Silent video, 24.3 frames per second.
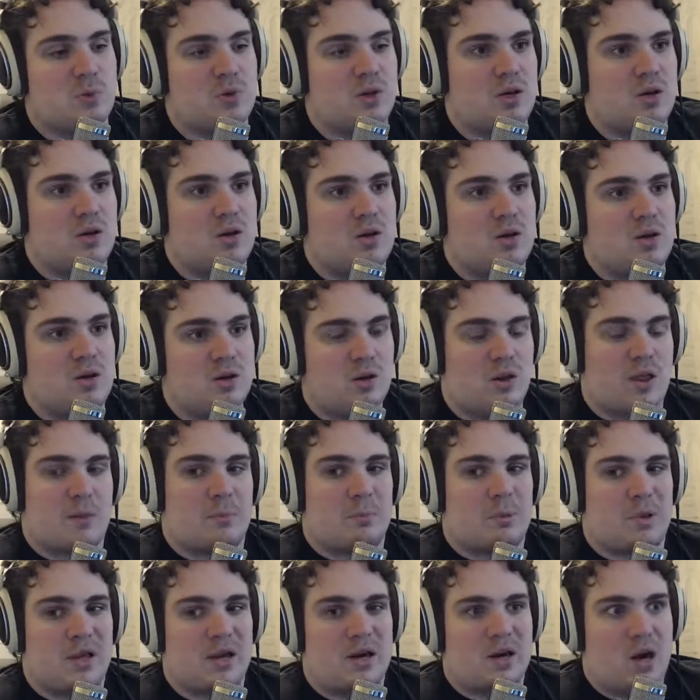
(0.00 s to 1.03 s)
week,
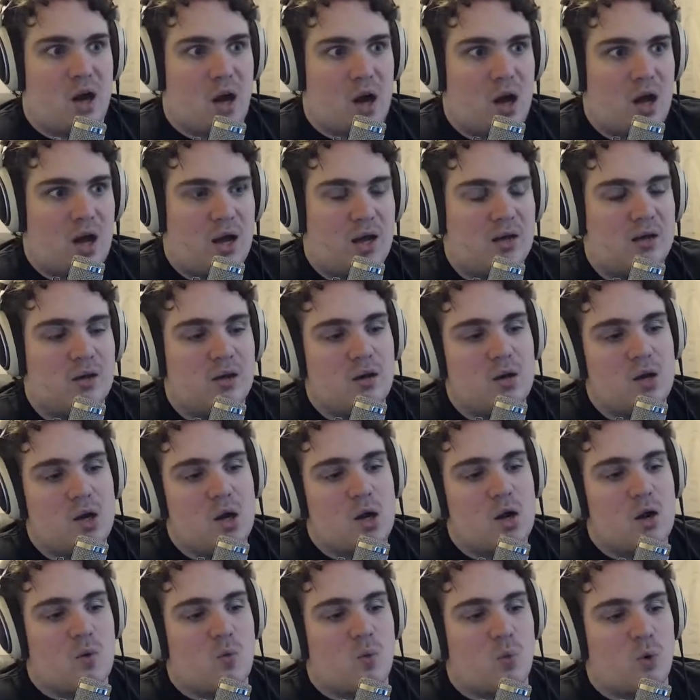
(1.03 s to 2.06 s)
like Planet Odd,
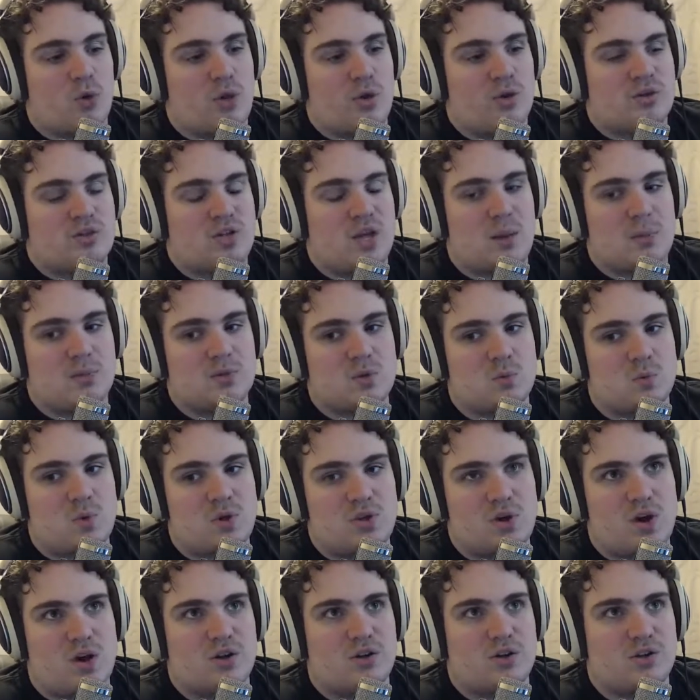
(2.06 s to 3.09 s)
were those teams that we
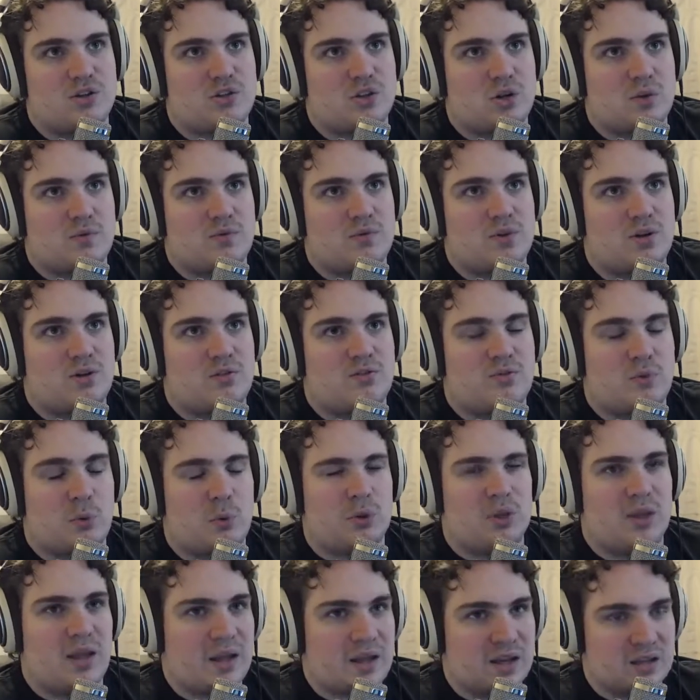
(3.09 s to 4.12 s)
thought deserved it for
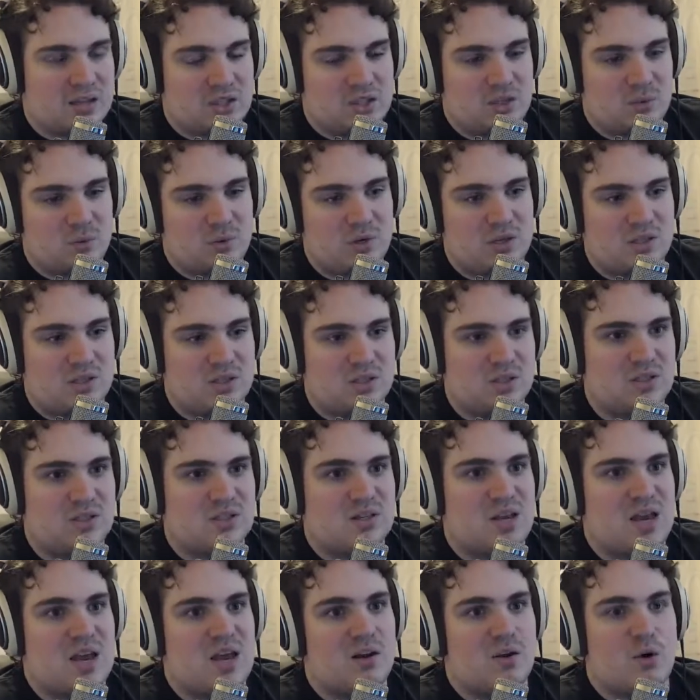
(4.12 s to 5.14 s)
legacy reasons,
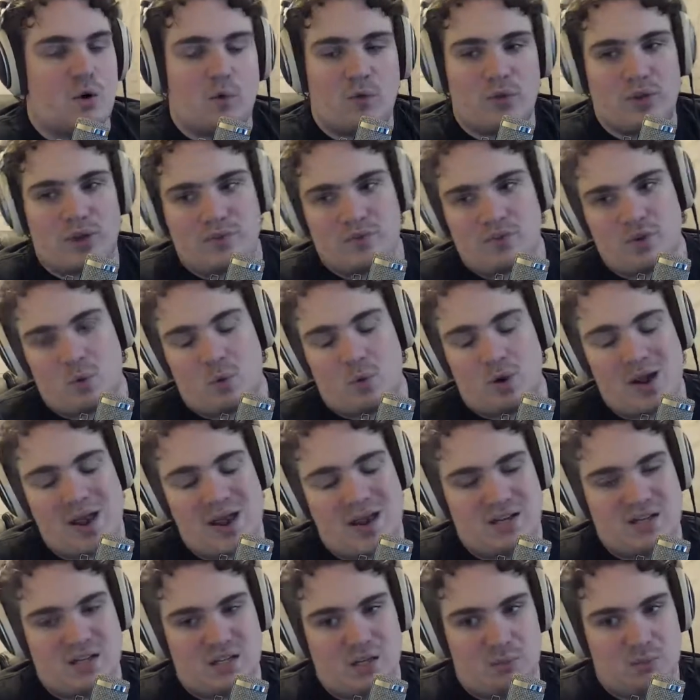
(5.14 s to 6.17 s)
and only if there were
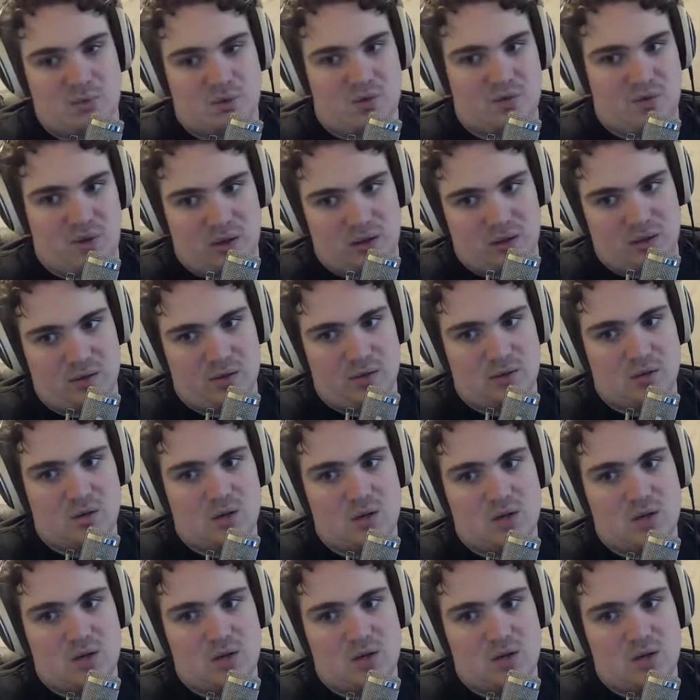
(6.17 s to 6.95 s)
8 teams invited.